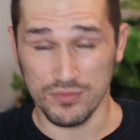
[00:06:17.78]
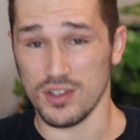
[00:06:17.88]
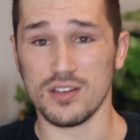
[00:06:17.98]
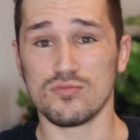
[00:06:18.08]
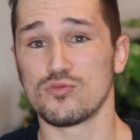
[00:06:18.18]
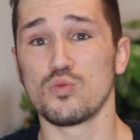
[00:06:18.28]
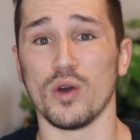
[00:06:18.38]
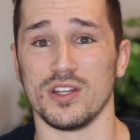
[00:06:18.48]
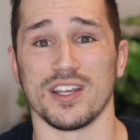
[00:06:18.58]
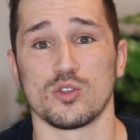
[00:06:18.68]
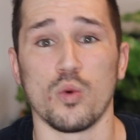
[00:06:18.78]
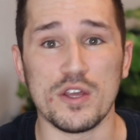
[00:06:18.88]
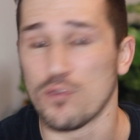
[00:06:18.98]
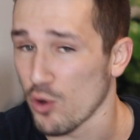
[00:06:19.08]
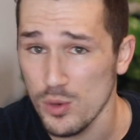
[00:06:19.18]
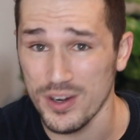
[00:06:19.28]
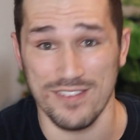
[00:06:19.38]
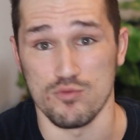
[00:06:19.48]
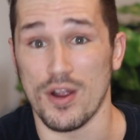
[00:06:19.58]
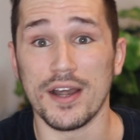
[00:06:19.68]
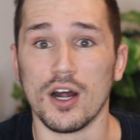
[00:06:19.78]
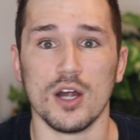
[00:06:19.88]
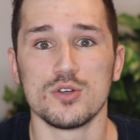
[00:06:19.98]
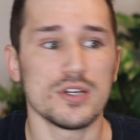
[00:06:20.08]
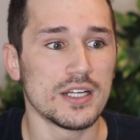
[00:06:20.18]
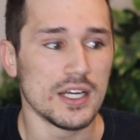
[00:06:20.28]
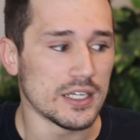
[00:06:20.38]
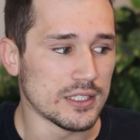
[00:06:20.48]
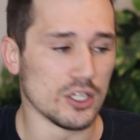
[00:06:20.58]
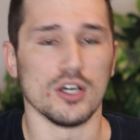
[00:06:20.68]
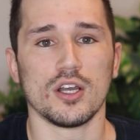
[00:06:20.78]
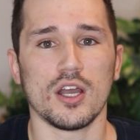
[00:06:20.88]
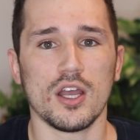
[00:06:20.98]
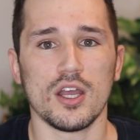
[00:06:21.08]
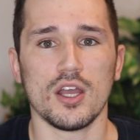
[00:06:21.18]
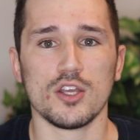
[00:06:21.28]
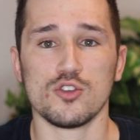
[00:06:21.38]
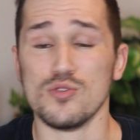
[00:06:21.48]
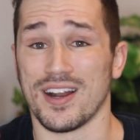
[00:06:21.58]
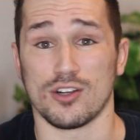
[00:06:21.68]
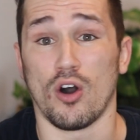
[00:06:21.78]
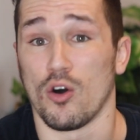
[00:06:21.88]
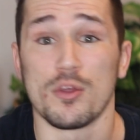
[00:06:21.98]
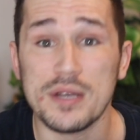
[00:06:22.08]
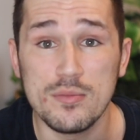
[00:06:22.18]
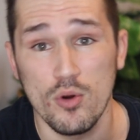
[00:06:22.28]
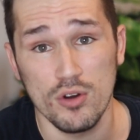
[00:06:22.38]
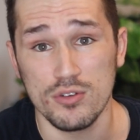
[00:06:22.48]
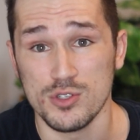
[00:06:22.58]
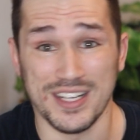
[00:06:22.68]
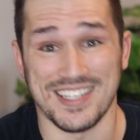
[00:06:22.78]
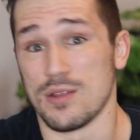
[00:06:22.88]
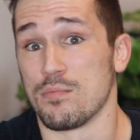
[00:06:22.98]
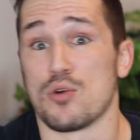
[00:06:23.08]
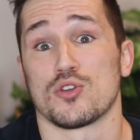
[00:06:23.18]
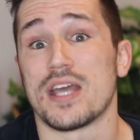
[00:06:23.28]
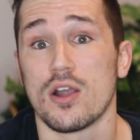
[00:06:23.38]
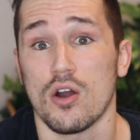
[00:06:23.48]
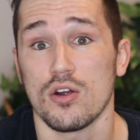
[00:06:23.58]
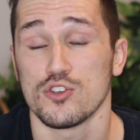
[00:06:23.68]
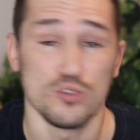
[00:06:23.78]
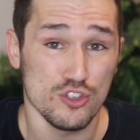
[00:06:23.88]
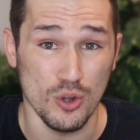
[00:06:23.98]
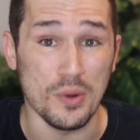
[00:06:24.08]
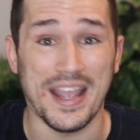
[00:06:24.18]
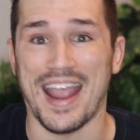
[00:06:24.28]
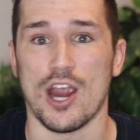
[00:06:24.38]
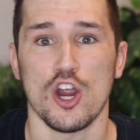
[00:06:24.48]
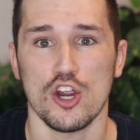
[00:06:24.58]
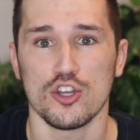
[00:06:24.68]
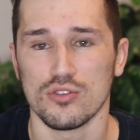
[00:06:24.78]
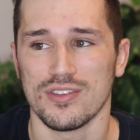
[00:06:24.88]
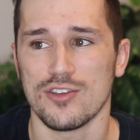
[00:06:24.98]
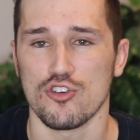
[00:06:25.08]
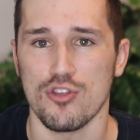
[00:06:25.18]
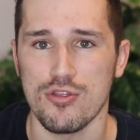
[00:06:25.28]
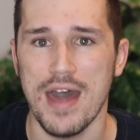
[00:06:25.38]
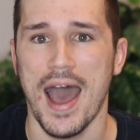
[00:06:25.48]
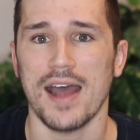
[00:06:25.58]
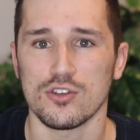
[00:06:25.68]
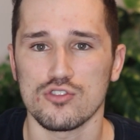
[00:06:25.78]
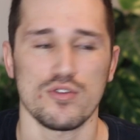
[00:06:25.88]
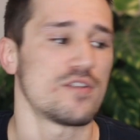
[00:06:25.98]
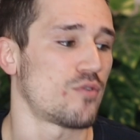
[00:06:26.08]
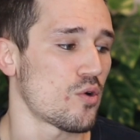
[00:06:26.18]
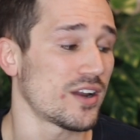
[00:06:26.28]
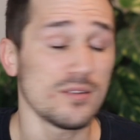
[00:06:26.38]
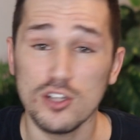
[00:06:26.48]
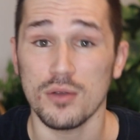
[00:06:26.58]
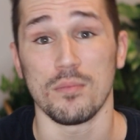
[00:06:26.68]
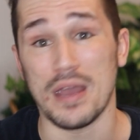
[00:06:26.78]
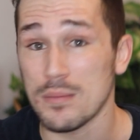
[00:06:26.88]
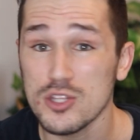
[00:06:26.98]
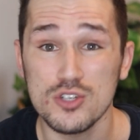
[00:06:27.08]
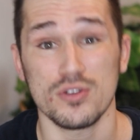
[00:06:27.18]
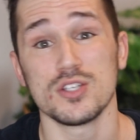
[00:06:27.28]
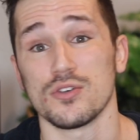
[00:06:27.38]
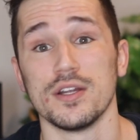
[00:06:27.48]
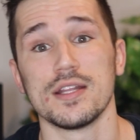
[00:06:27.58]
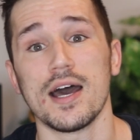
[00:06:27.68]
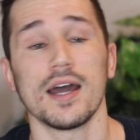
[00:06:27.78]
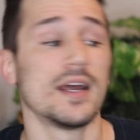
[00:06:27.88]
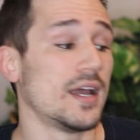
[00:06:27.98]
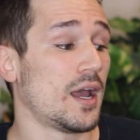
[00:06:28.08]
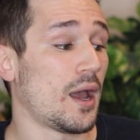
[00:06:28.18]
In what, like 2040, we're gonna have Wrenn in 100. Look, you do not call them anymore. Do not send them birthday cards. You just don't care. You're that straightforward. And look, maybe the trees are into that.